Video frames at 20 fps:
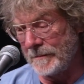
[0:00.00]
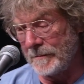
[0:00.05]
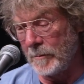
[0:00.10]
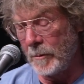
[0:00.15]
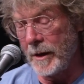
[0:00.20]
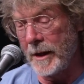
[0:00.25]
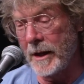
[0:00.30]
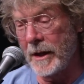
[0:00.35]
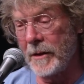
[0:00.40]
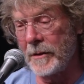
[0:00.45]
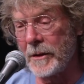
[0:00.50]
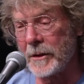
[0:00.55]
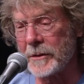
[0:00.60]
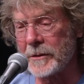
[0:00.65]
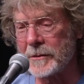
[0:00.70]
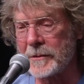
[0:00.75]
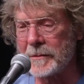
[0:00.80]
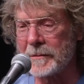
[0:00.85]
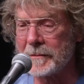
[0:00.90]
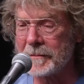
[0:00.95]
well,
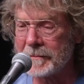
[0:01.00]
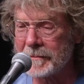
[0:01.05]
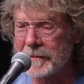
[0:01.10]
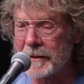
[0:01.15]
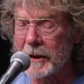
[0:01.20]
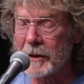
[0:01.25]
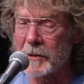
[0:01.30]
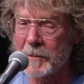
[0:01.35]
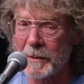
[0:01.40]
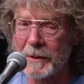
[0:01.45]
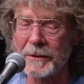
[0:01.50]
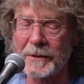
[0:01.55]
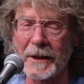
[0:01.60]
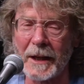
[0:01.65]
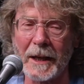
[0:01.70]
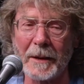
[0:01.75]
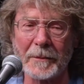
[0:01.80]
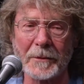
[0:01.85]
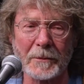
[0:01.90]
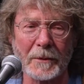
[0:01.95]
there's been
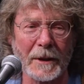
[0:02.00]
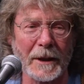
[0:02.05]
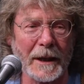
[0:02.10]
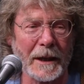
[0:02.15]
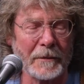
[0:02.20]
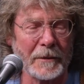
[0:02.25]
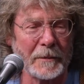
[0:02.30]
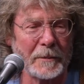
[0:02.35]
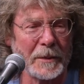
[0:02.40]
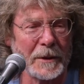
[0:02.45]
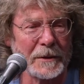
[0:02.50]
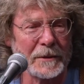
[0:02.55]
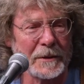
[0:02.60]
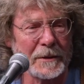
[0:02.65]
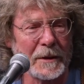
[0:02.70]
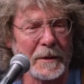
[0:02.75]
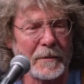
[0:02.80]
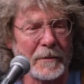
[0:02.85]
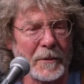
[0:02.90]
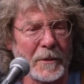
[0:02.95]
times where I haven't picked
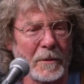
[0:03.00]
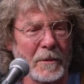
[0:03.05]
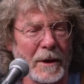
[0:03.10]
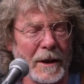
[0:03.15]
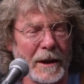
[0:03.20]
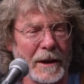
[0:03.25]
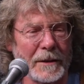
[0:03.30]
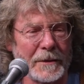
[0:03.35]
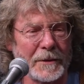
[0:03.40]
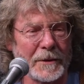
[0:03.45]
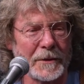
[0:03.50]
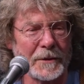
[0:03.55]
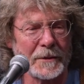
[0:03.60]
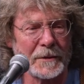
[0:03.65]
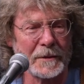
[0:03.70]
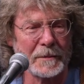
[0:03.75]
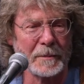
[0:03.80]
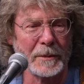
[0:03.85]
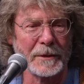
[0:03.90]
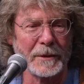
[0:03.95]
it up for a while,
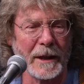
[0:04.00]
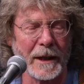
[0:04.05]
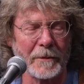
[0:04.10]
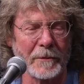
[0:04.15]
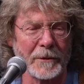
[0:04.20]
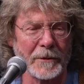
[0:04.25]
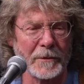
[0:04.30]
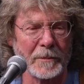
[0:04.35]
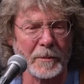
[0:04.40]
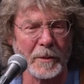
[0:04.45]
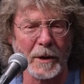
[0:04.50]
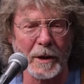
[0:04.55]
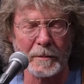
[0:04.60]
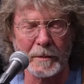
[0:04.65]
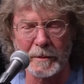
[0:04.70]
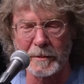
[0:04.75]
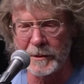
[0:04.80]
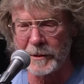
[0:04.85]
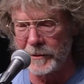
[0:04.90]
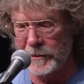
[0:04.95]
but that was
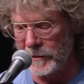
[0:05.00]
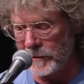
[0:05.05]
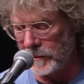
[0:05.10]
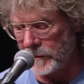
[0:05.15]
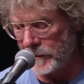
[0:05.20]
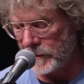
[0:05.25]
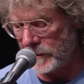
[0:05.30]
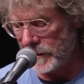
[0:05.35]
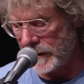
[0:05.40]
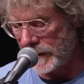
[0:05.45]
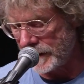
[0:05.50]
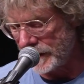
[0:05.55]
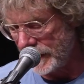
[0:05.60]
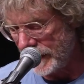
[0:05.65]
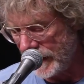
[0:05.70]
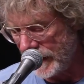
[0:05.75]
probably due to